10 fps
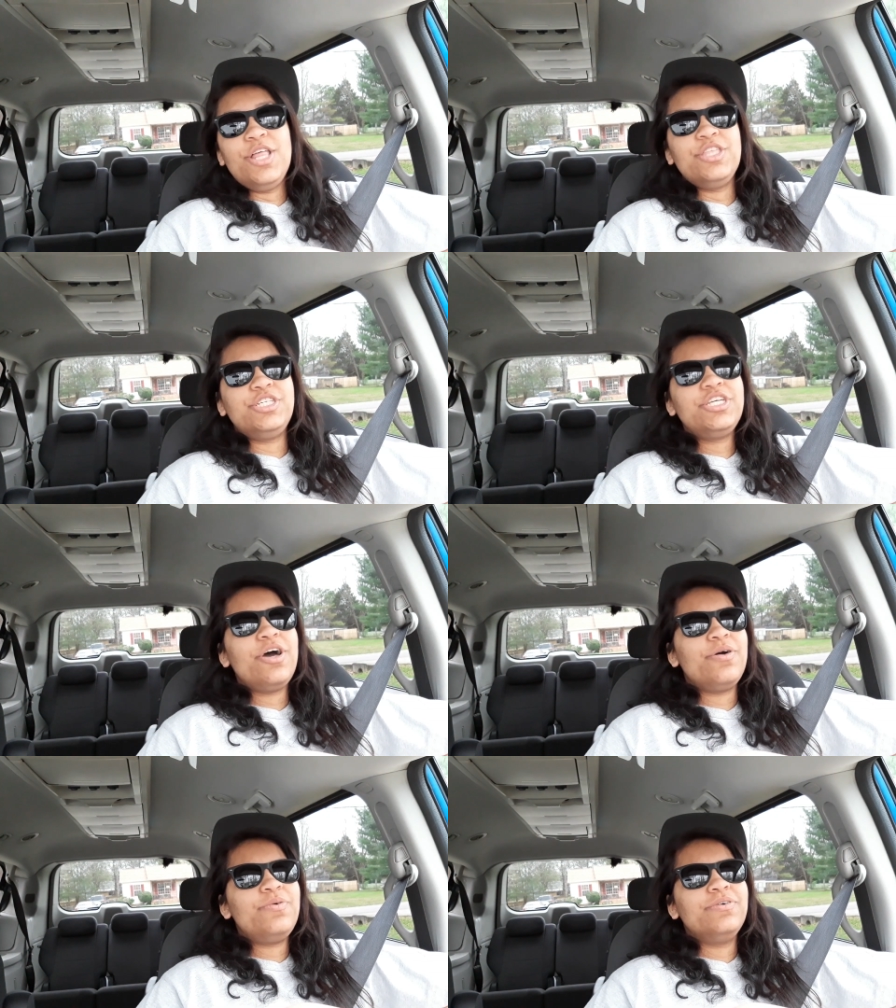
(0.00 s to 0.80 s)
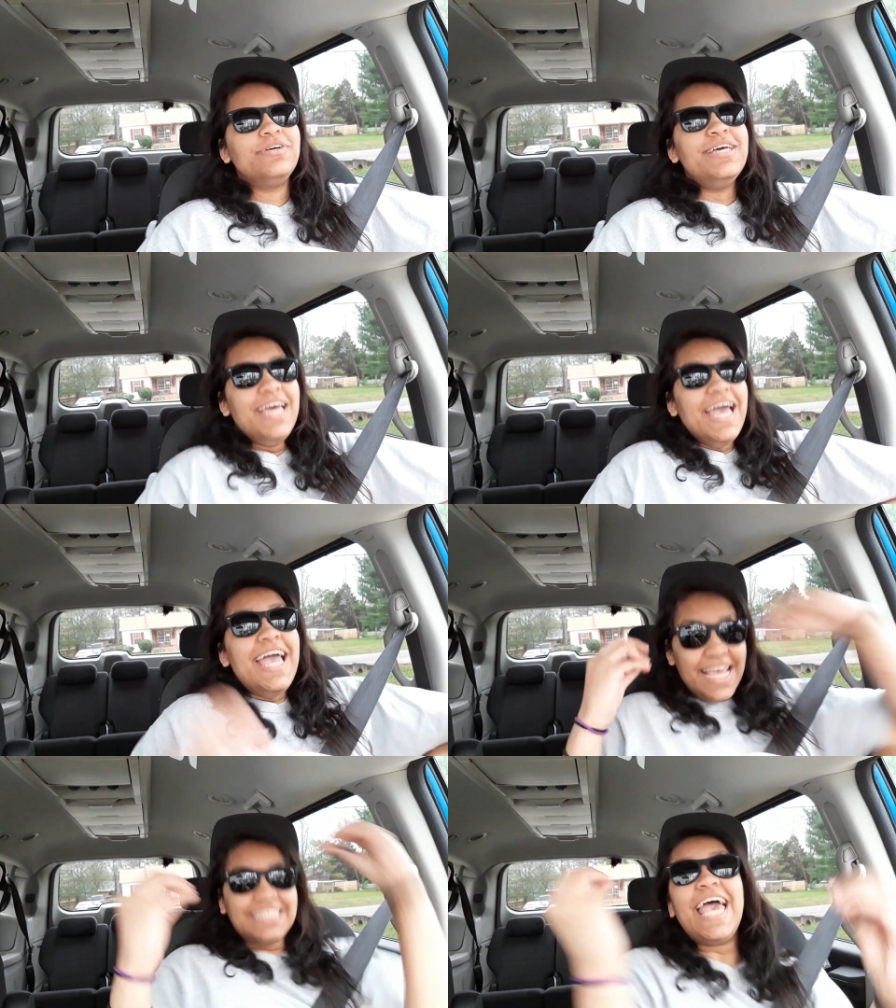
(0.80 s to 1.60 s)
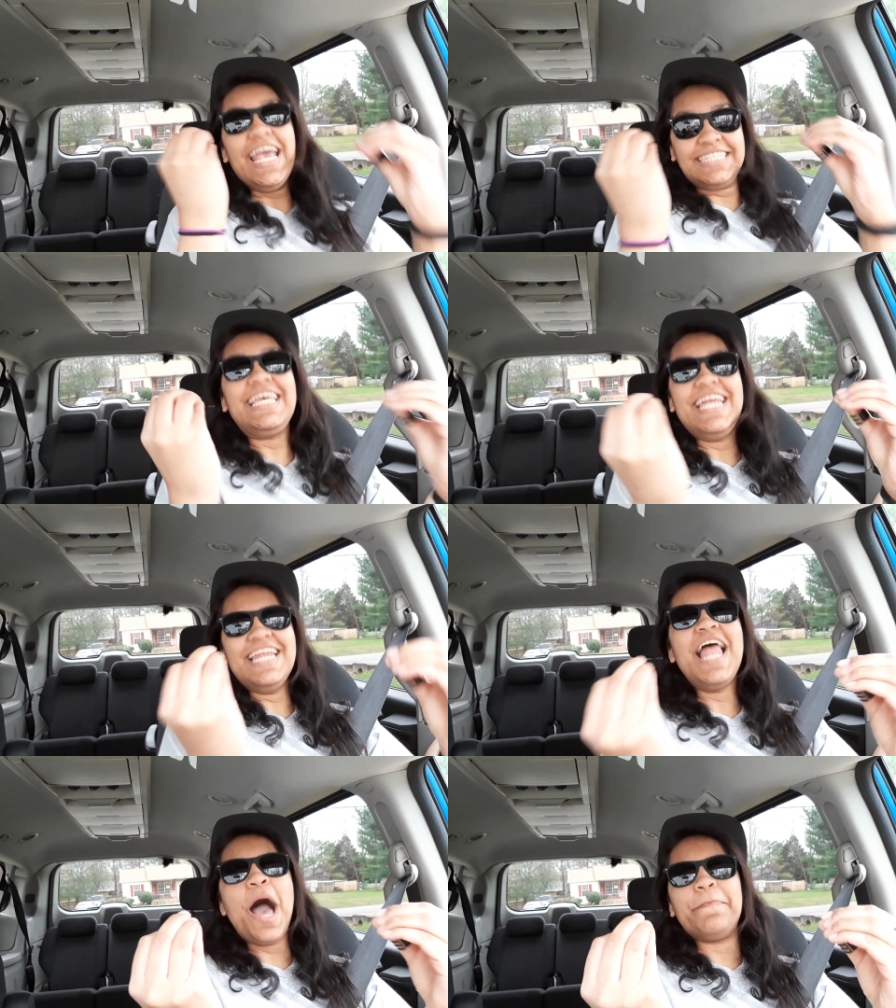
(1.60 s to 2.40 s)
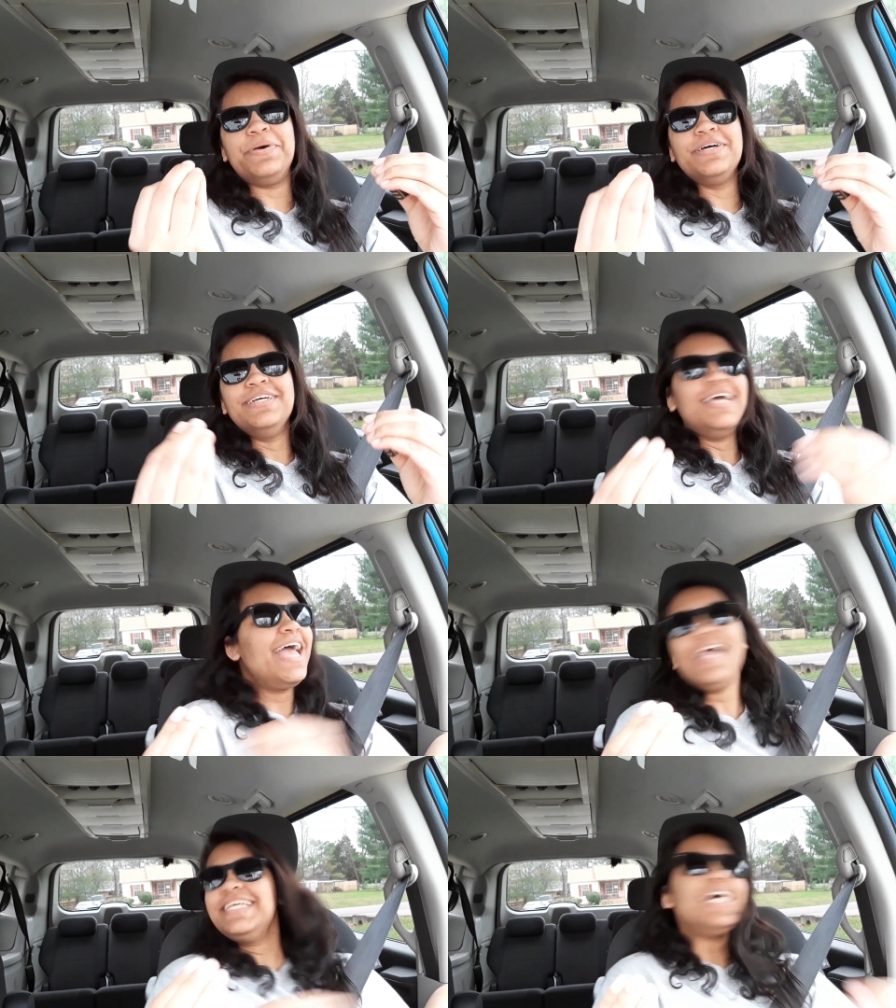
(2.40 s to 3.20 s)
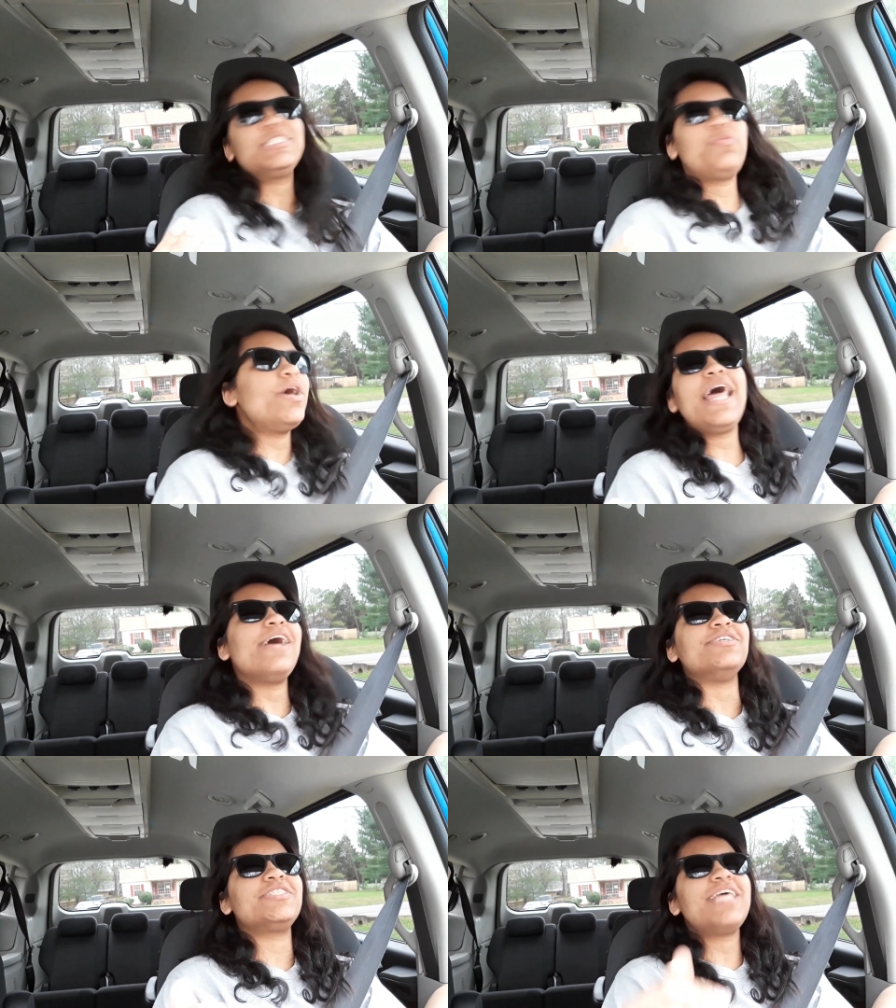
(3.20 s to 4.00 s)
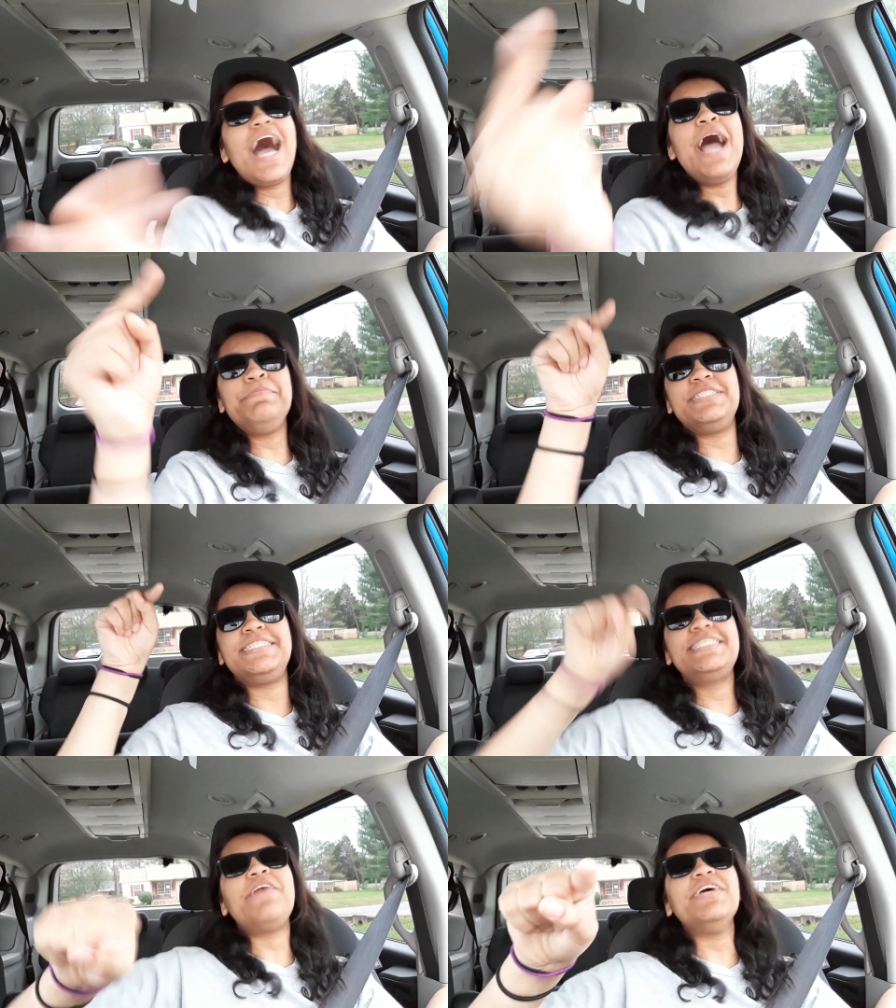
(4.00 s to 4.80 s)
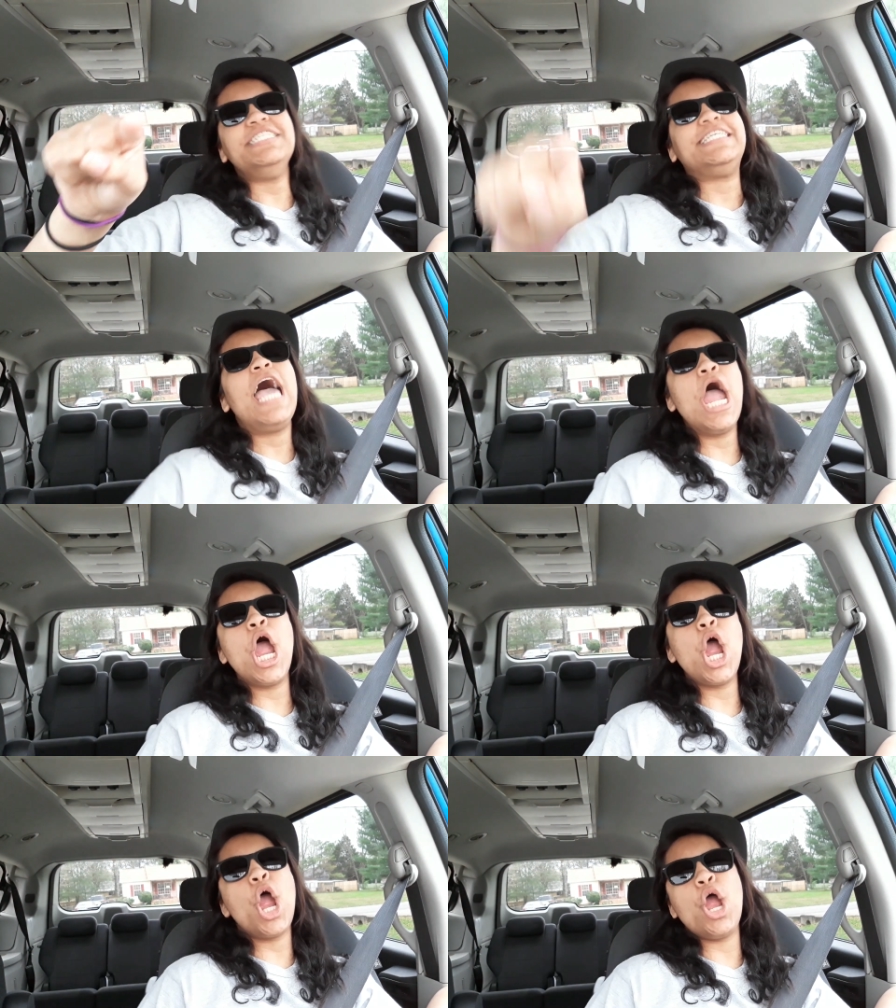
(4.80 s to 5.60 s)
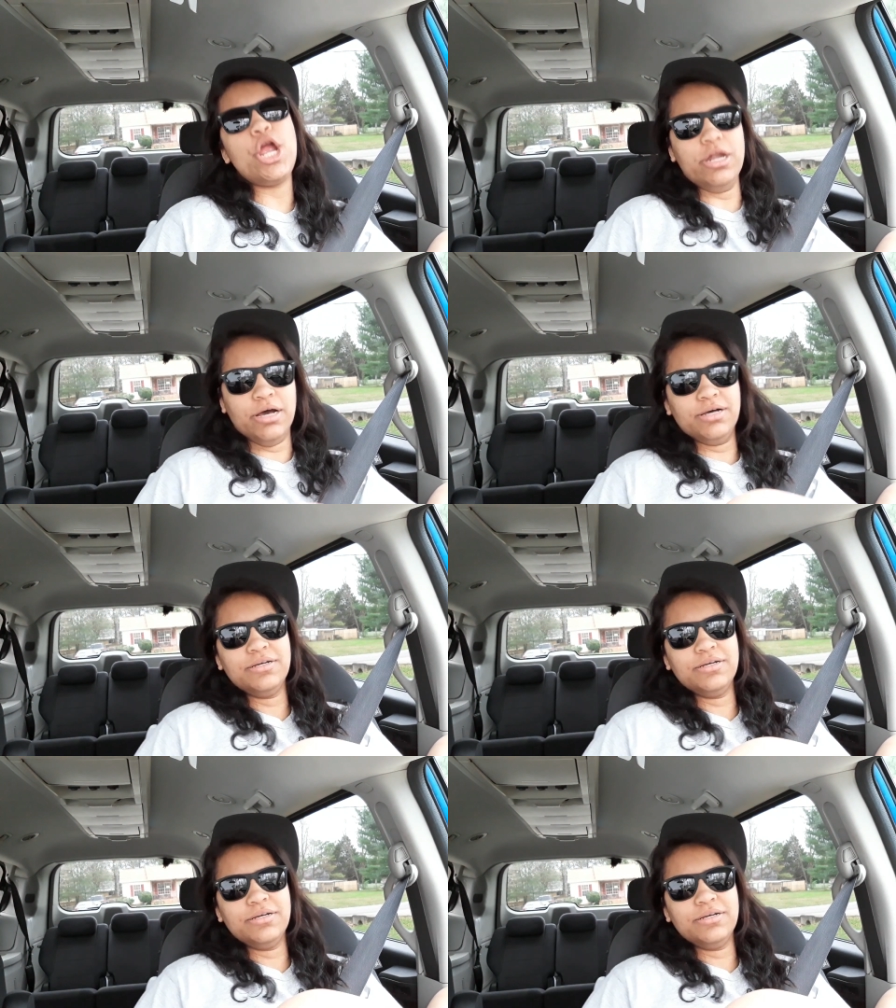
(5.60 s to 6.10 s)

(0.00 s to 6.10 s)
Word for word: The show is 18 and up. And guess what else? I'm 17!